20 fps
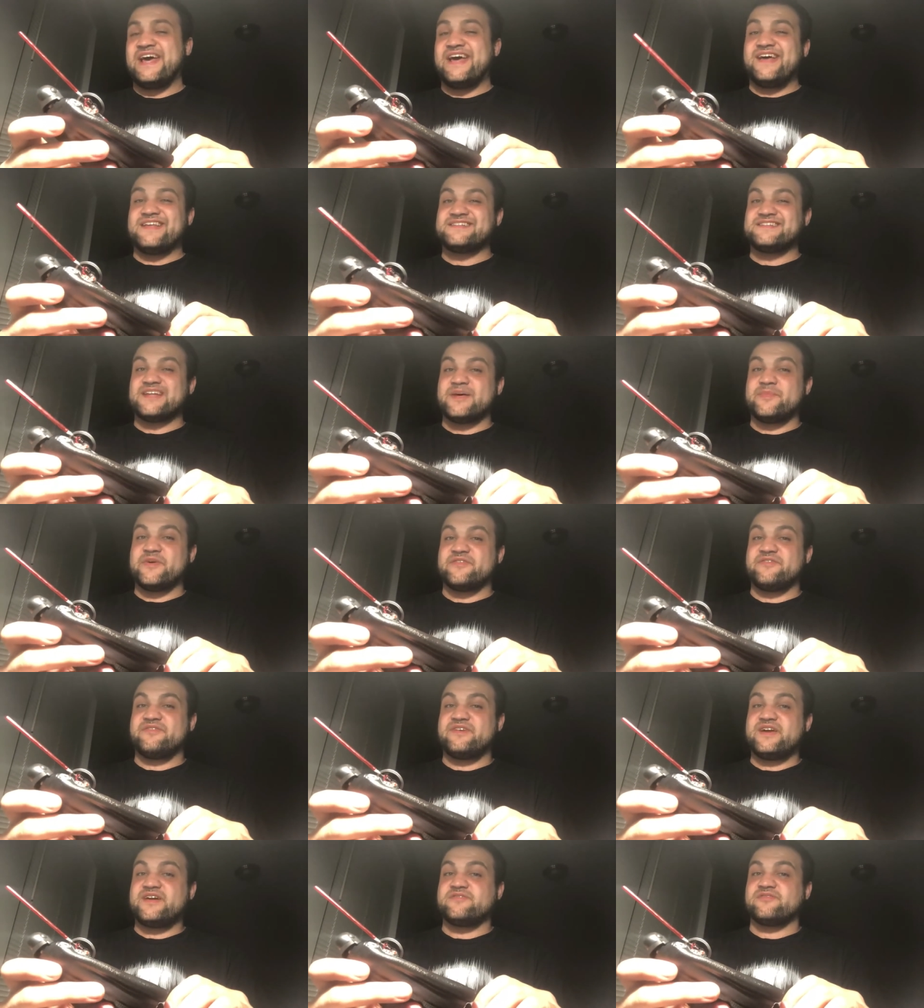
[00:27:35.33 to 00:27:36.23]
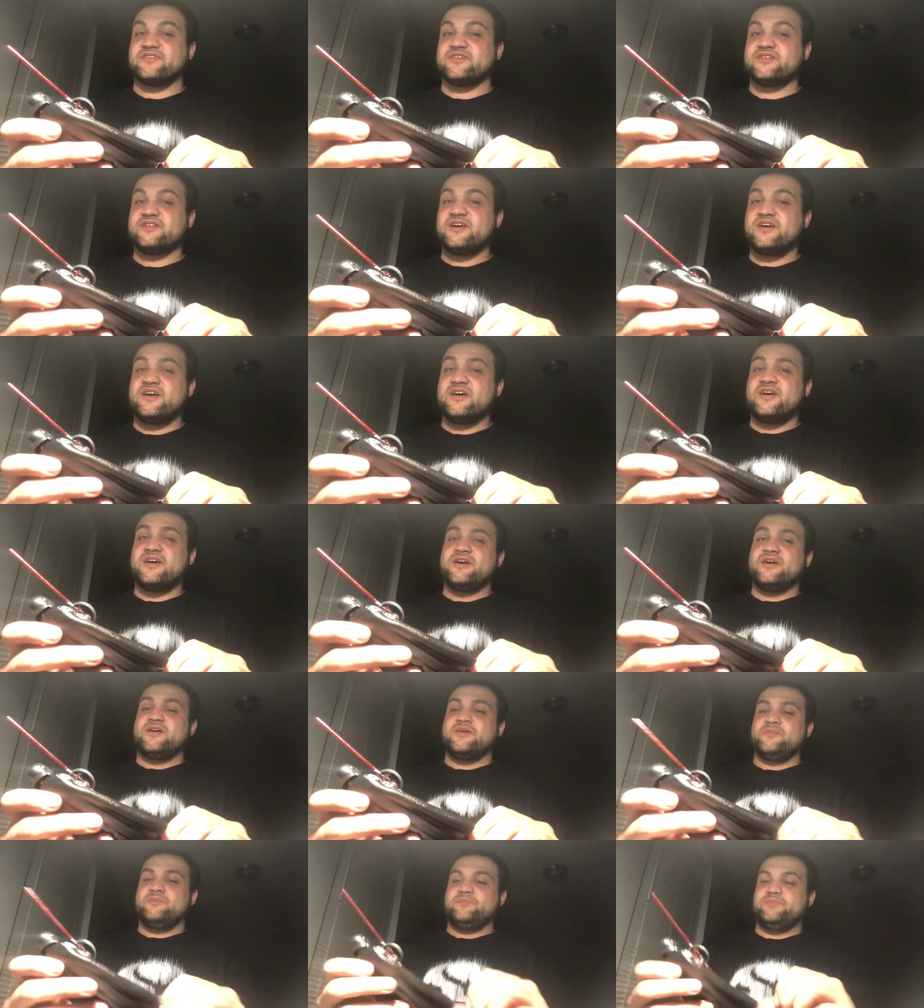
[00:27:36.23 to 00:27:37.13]
It's not my favorite
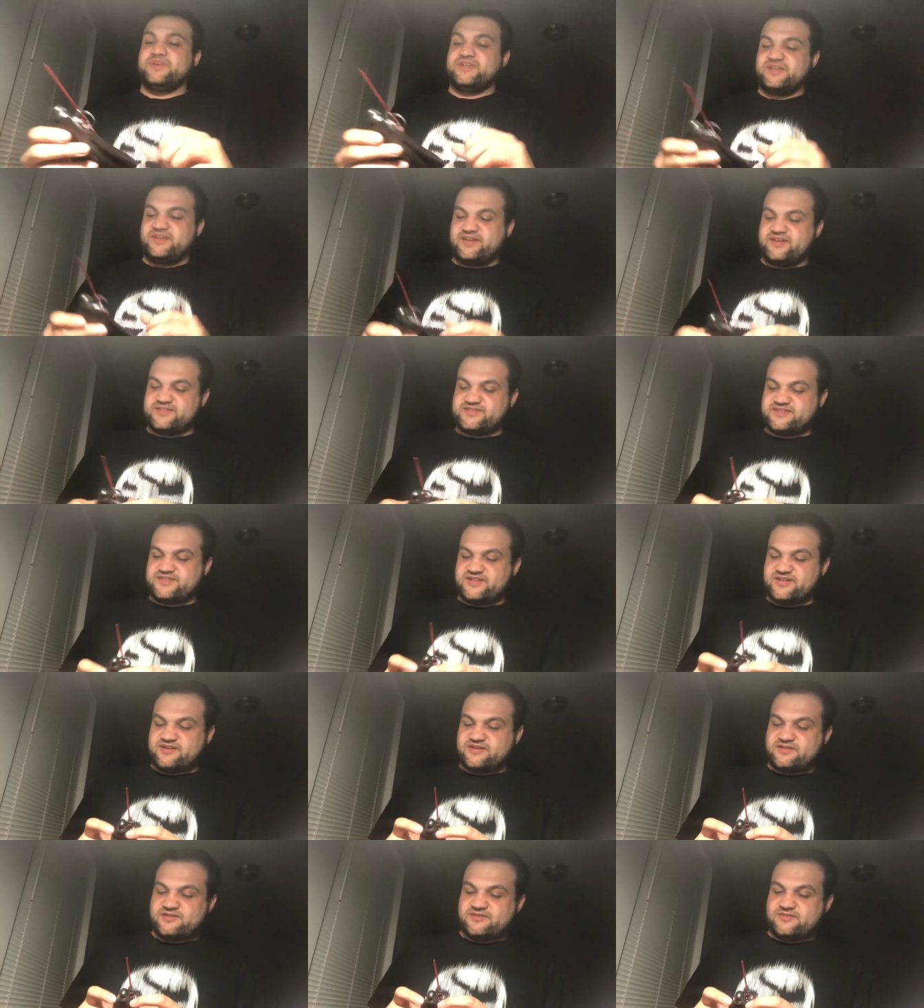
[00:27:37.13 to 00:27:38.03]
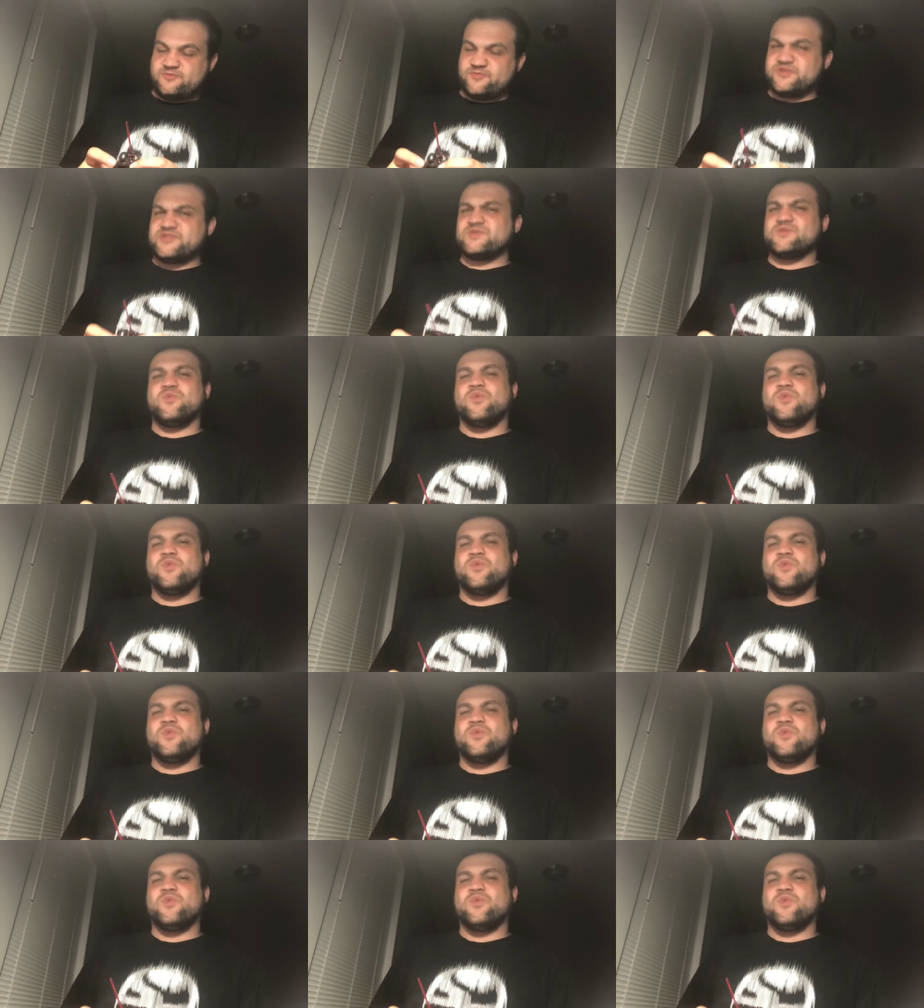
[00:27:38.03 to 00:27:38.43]
because there was